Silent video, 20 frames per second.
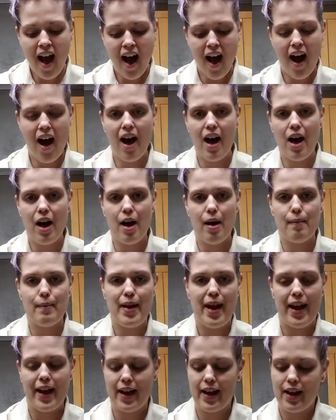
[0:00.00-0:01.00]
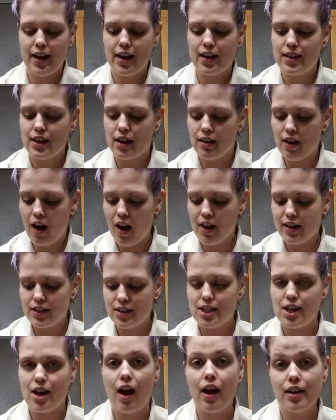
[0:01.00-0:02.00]
And not a
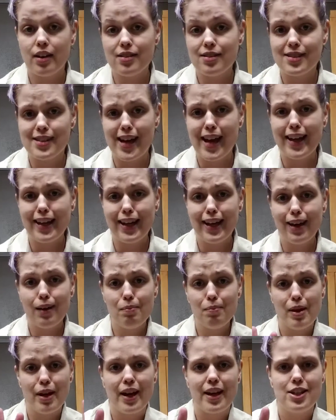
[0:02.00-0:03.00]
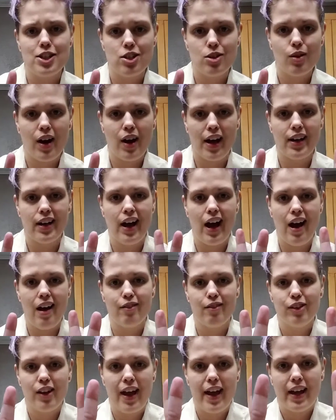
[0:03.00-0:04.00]
ton of staining, but I do kind of
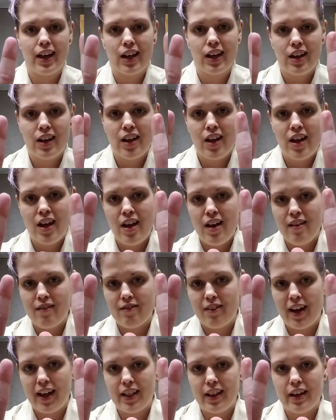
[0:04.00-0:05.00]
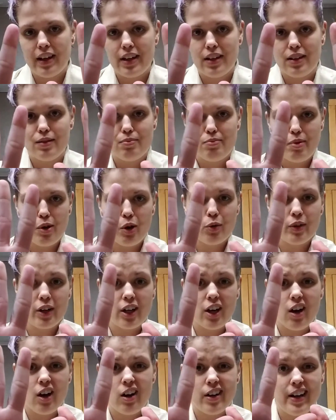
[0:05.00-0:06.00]
have like Violet
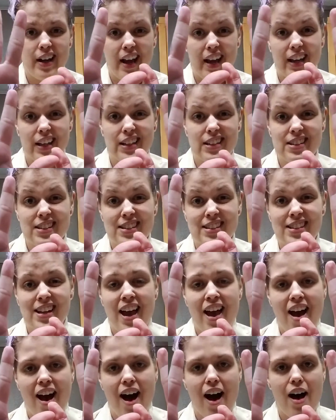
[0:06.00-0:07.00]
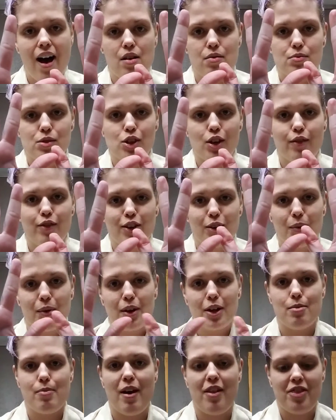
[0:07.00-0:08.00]
Beauregard hands. So if you're
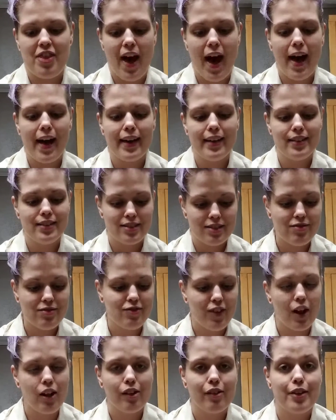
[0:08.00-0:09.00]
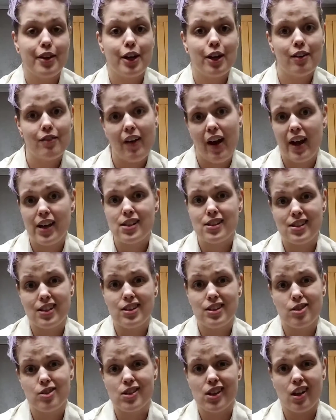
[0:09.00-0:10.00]
worried about that, follow their advice and
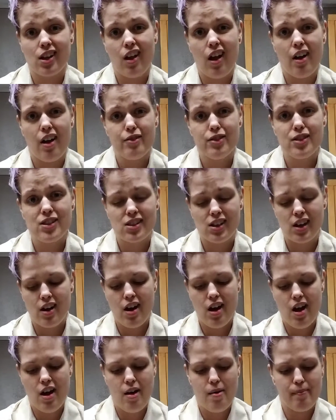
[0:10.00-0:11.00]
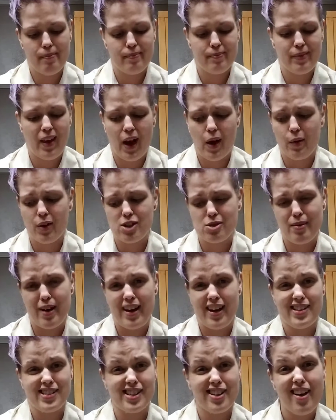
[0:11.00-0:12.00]
use the gloves. I wash my
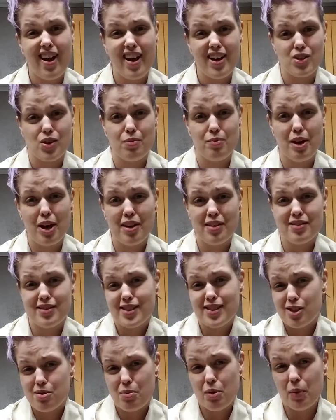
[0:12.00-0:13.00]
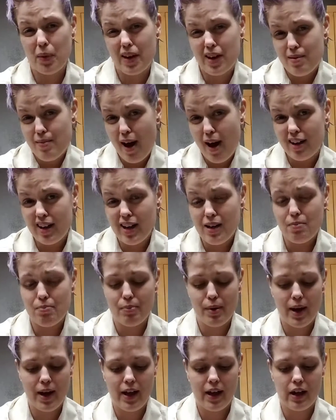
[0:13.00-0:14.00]
hands a lot, so I'm not super worried about it,
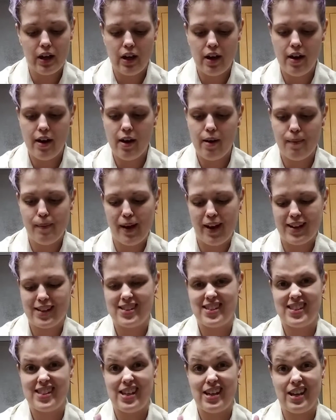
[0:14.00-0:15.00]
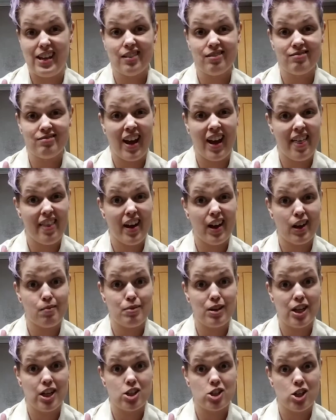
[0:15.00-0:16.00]
but I can see how that could
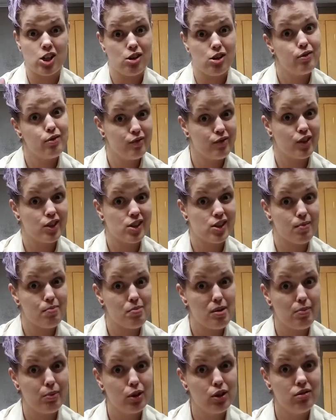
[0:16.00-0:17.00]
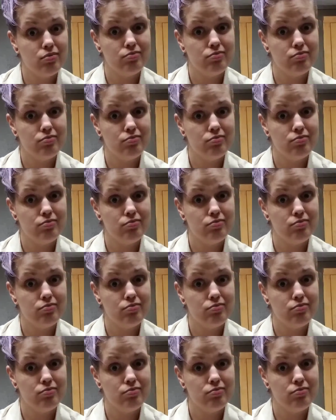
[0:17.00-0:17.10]
be an issue for some people.